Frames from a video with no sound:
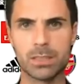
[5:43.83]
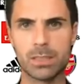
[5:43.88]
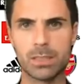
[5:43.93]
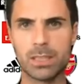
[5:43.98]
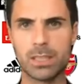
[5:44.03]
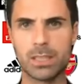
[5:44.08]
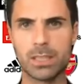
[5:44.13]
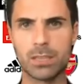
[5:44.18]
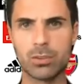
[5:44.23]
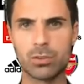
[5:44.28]
he
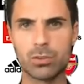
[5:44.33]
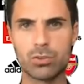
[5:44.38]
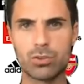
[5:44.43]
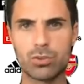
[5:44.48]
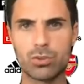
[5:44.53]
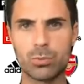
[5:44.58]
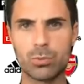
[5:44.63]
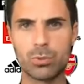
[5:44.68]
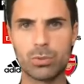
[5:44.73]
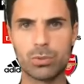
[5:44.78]
can
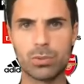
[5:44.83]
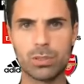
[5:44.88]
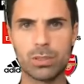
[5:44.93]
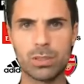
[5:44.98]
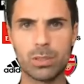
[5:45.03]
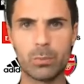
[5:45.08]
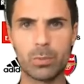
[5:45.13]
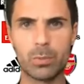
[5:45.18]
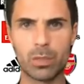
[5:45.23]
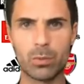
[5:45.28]
contribute in
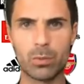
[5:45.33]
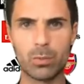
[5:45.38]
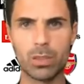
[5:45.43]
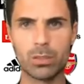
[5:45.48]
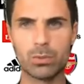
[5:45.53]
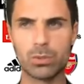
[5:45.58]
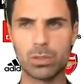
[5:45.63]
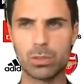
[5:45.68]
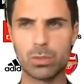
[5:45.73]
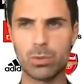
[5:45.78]
a big way
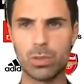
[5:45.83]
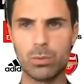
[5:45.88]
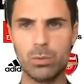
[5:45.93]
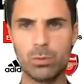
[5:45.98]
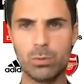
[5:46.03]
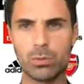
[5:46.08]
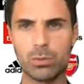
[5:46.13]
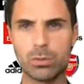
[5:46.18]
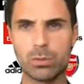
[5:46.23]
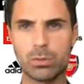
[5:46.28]
to the way we
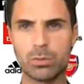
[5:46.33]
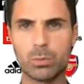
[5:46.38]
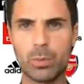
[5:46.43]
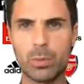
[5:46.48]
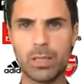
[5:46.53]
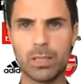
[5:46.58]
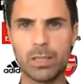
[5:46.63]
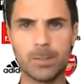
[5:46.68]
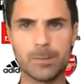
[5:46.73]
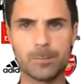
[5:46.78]
want to
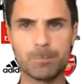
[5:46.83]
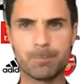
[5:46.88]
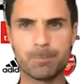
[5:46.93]
play,